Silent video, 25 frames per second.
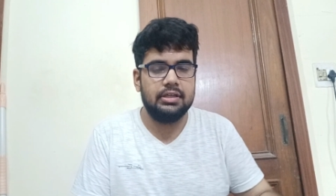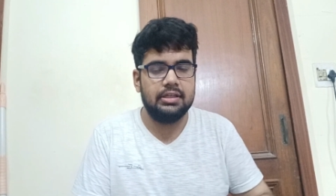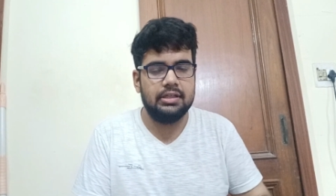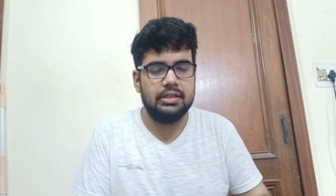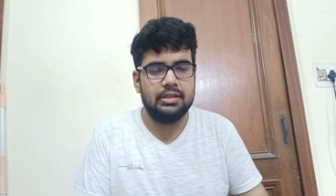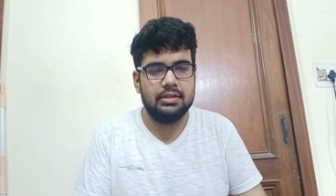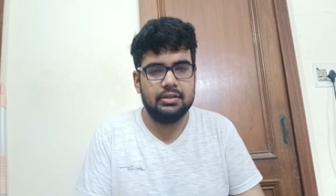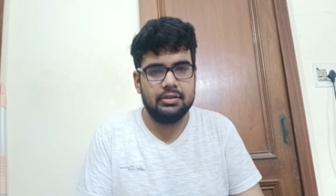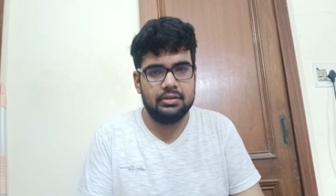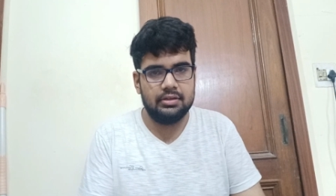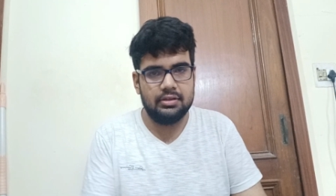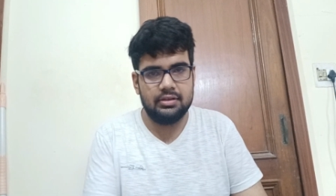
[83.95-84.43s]

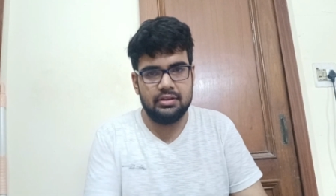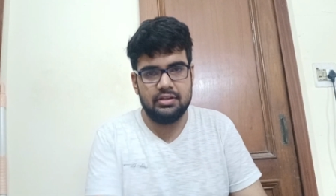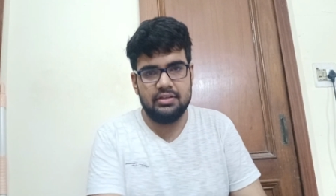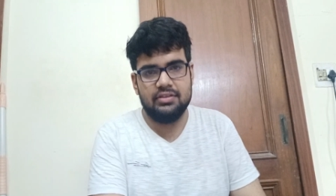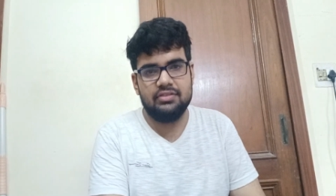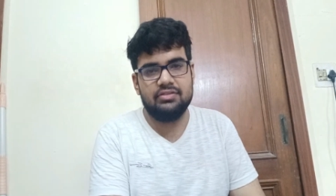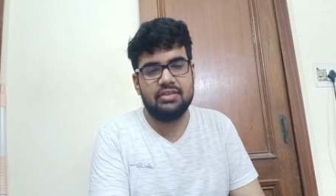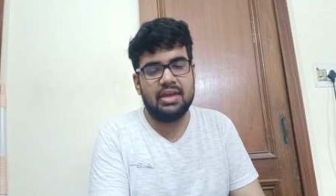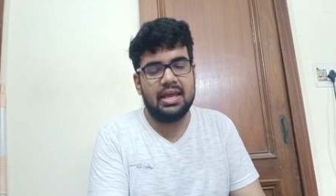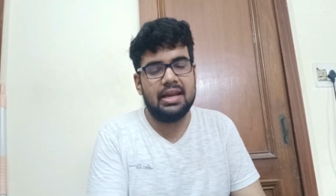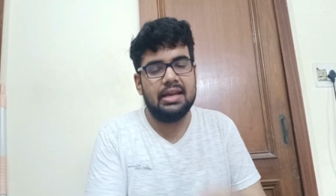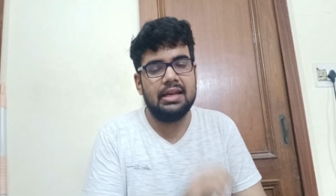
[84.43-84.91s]
in this
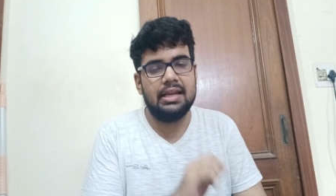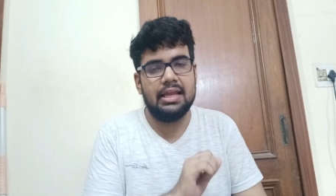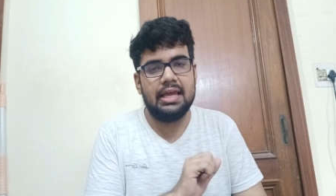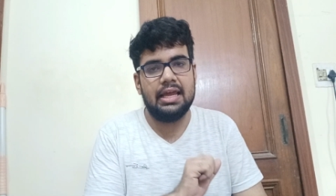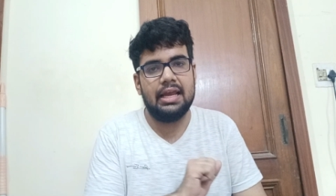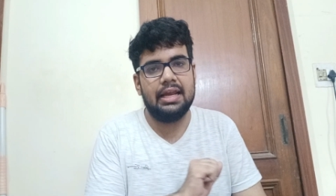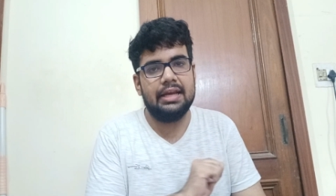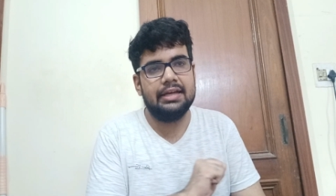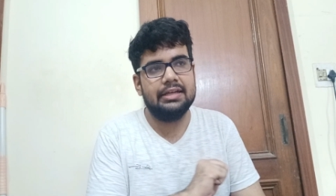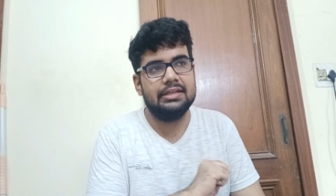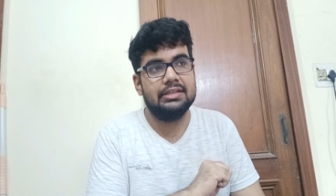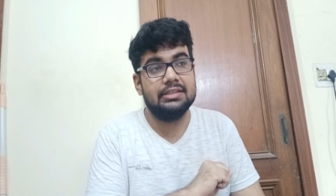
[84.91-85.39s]
channel,
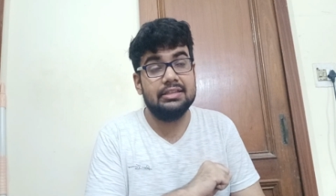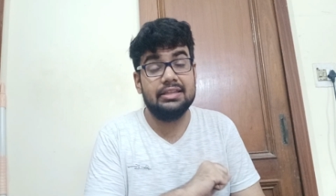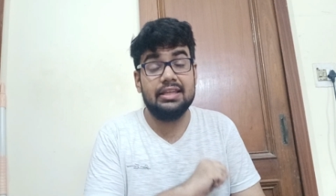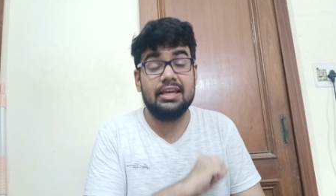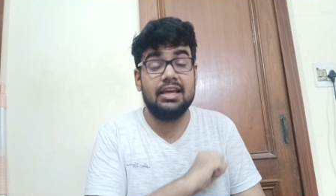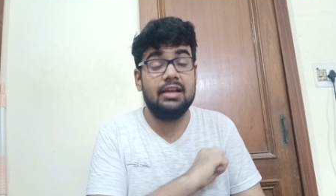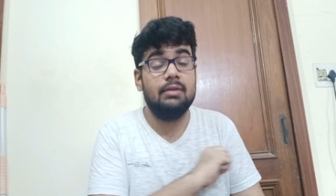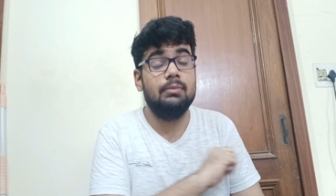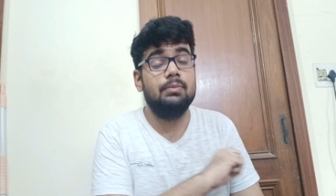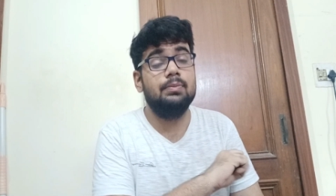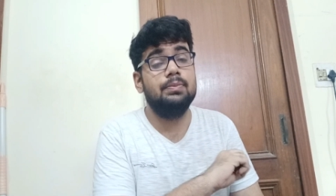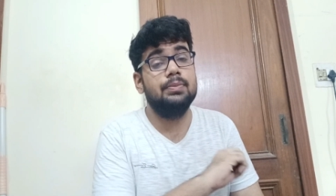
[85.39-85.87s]
and they
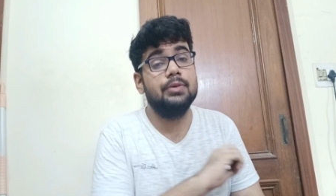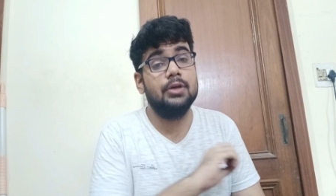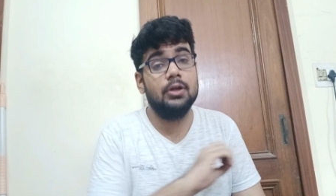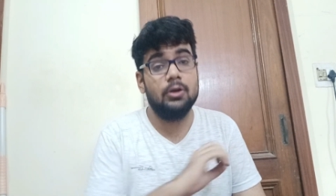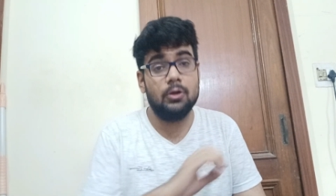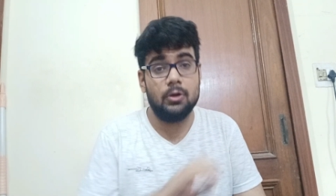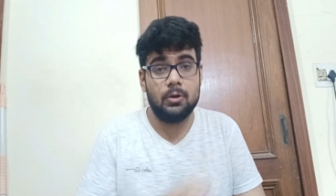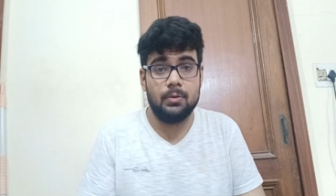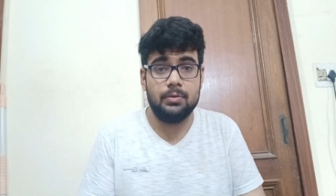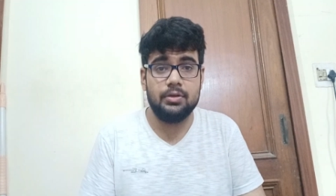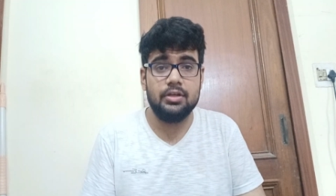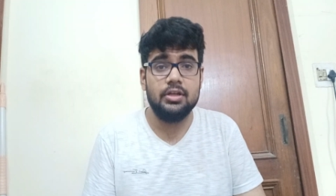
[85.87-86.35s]
helped me a
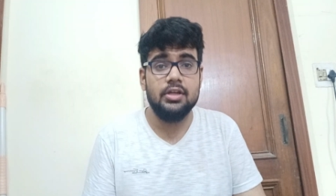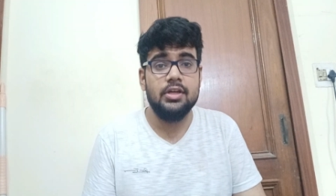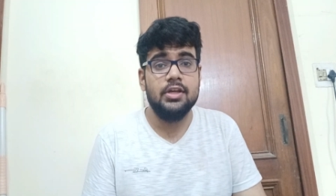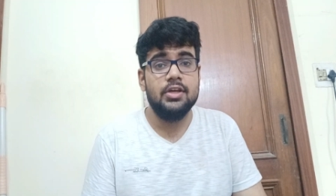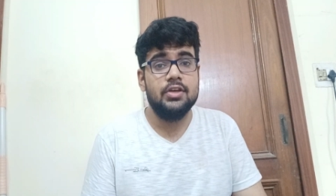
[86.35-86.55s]
lot.